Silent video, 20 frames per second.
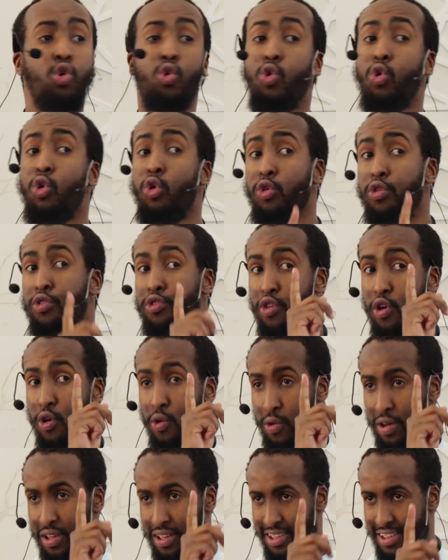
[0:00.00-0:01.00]
who
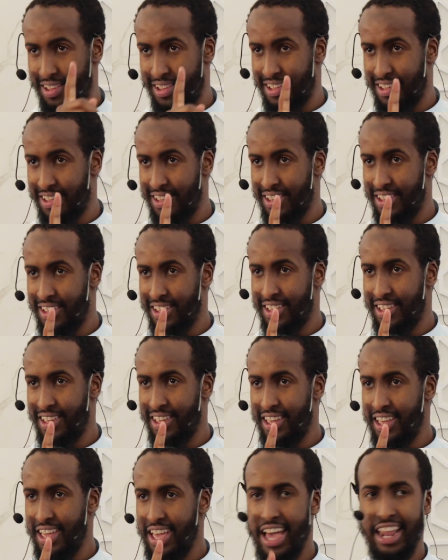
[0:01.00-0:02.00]
also
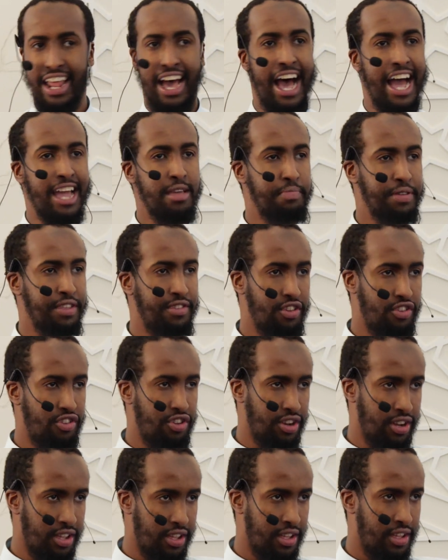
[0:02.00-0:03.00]
had a high
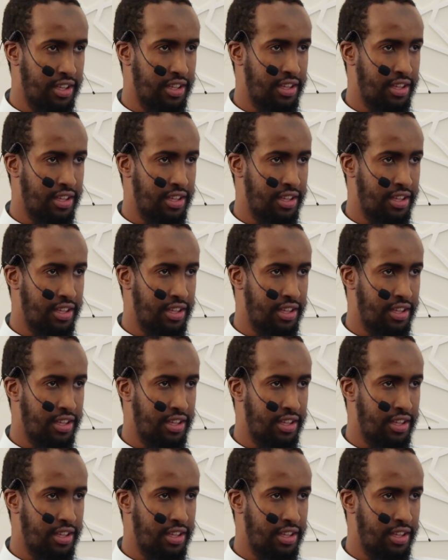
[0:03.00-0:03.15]
position